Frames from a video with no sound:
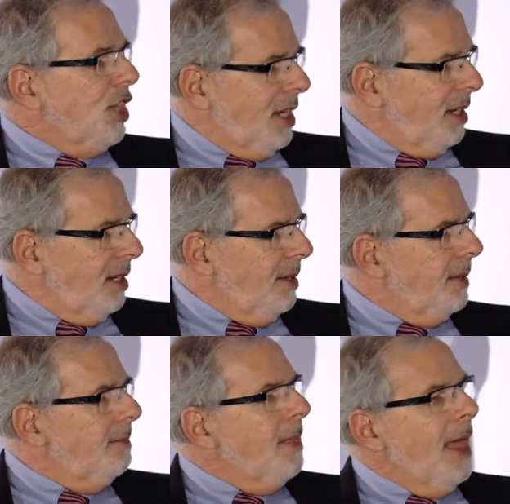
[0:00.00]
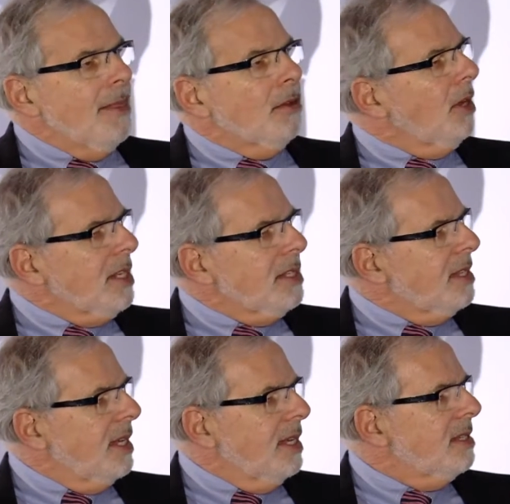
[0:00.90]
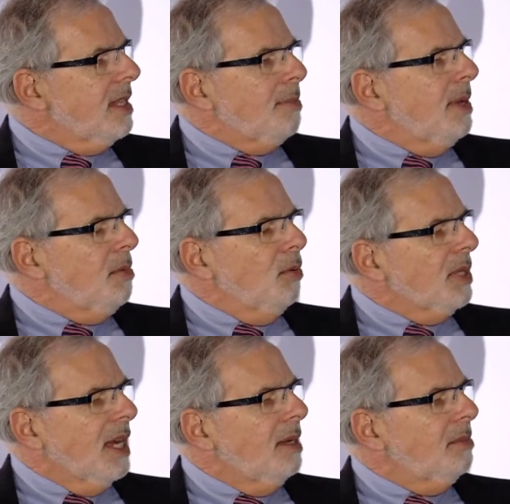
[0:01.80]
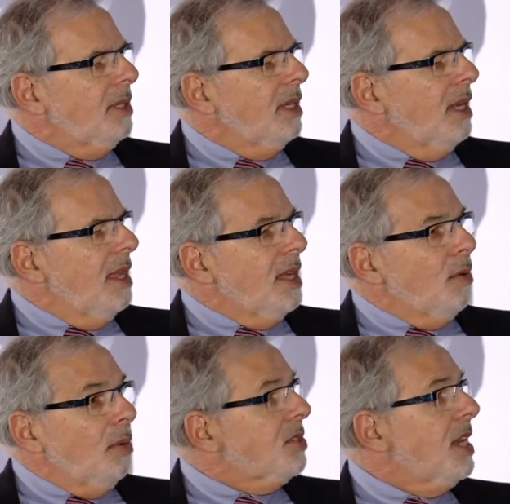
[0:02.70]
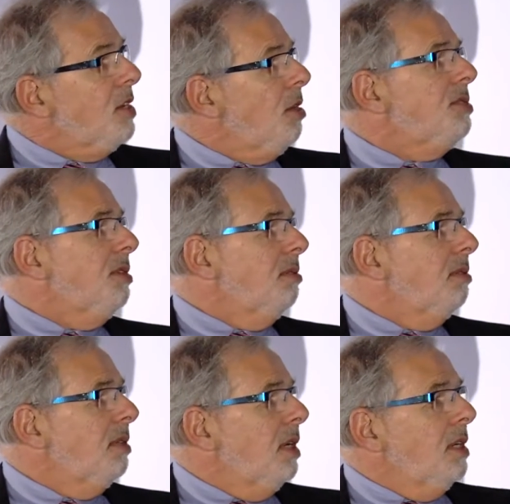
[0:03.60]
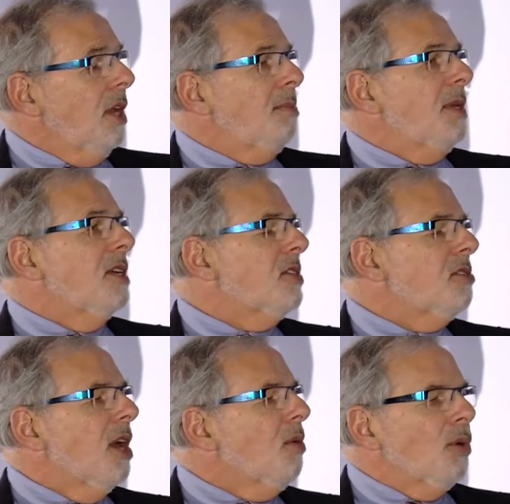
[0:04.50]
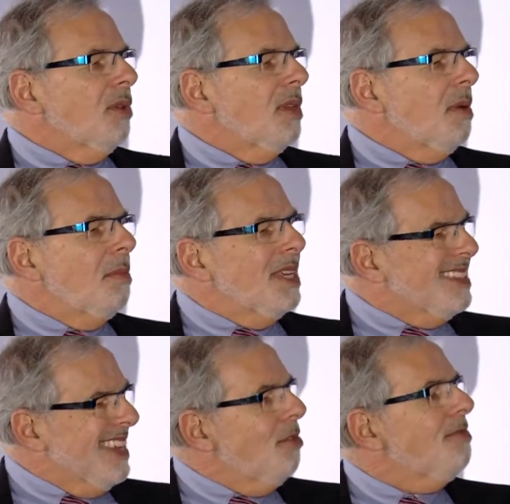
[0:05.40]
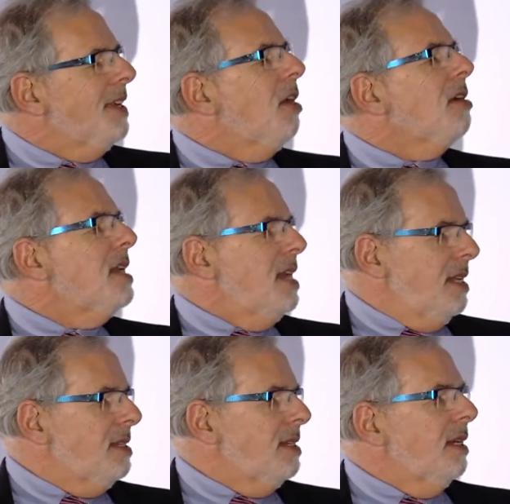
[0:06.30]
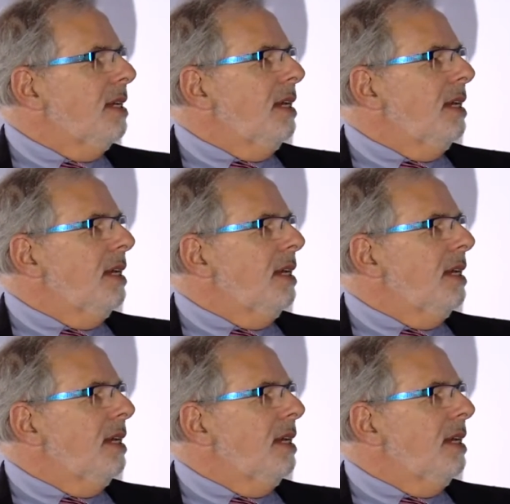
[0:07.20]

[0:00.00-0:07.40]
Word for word: agenda. And there are lots of things that people will come that we will say no to, not because they're not worthy, but because they don't fit our needs.